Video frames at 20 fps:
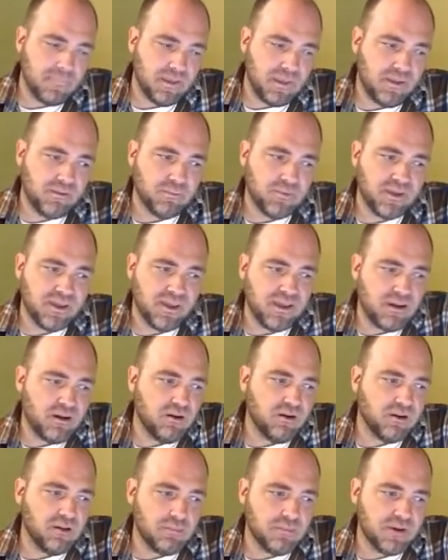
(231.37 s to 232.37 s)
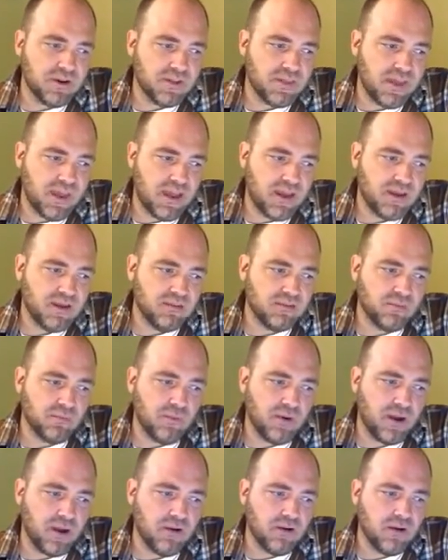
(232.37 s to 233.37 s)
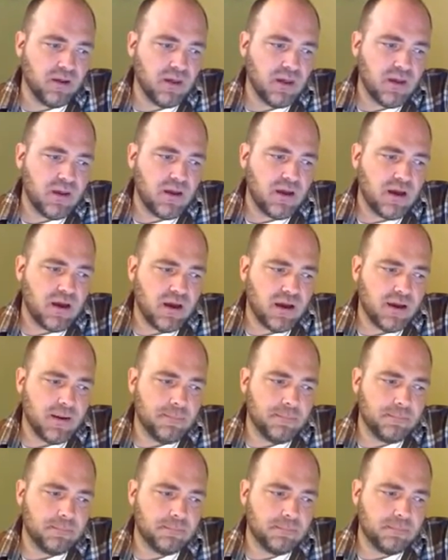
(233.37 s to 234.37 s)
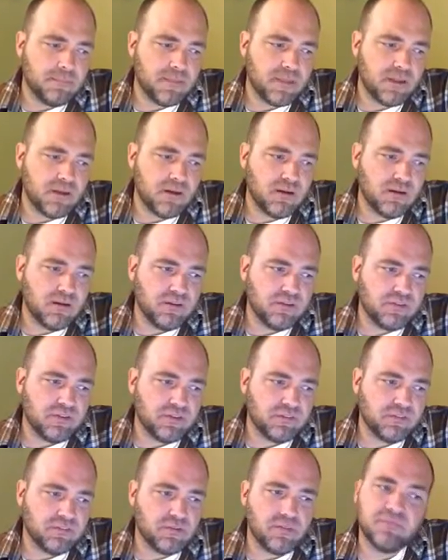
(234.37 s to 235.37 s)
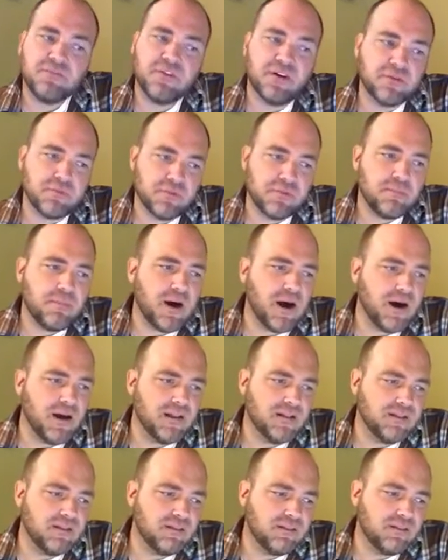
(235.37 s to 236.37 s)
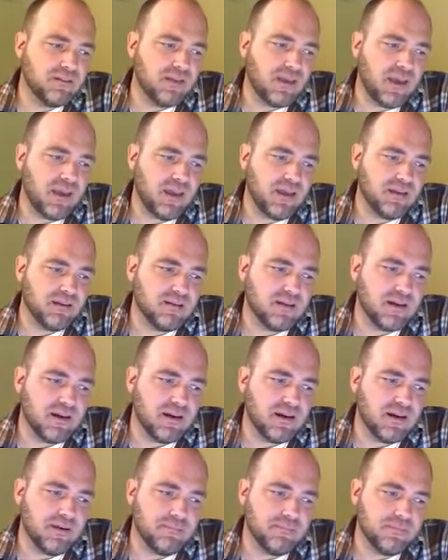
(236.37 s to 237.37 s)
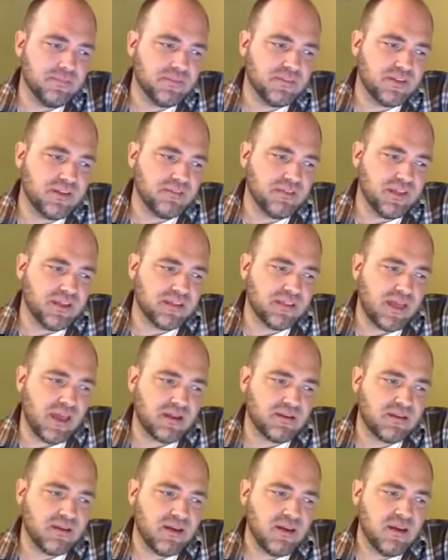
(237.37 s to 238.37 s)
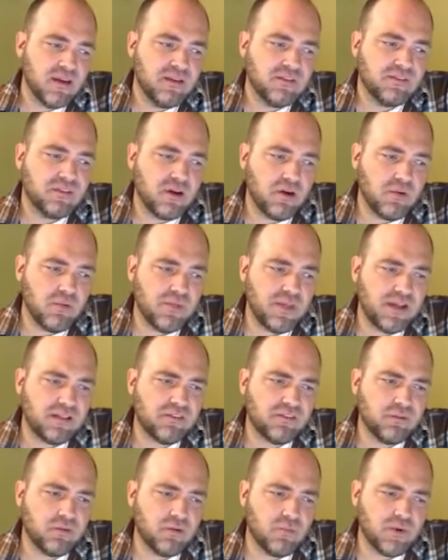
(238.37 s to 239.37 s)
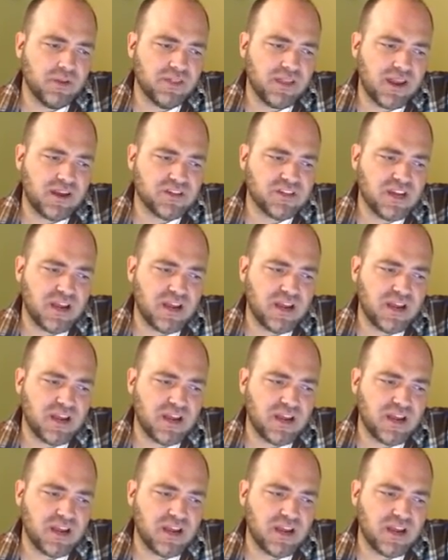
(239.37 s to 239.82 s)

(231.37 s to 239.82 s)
and we get a little bit of that as well. There's also some fun with puns and stuff like that. So that's sort of what that